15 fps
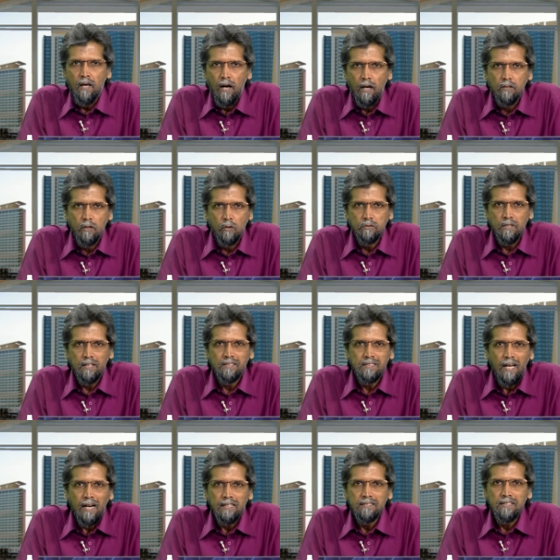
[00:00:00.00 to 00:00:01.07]
announced a
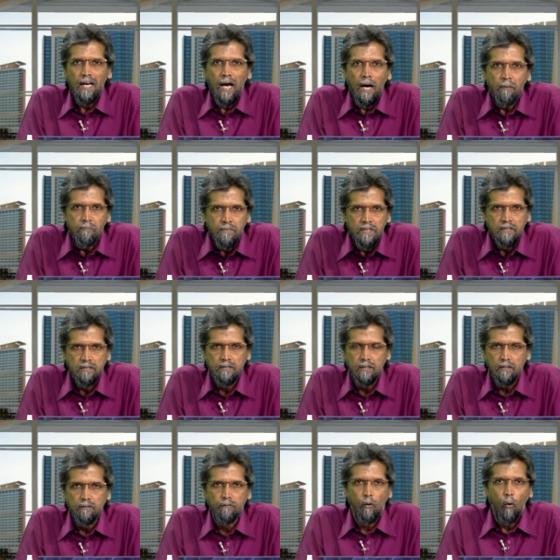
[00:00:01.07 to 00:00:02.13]
tax
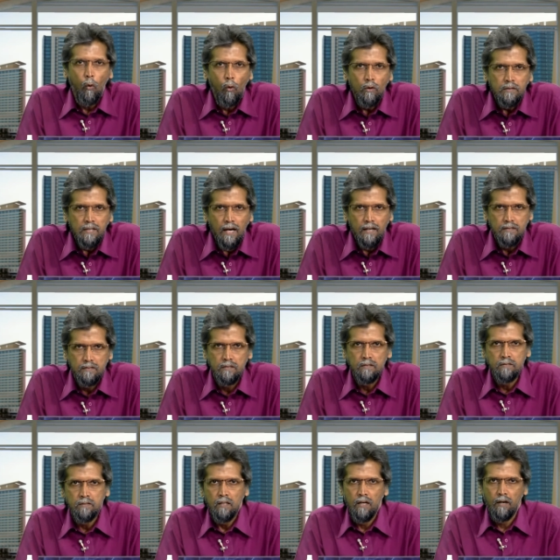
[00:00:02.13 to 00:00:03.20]
amnesty for all
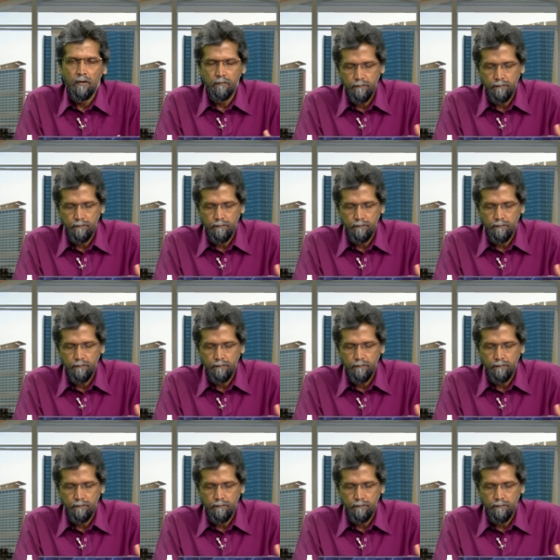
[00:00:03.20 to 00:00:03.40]
taxes uh,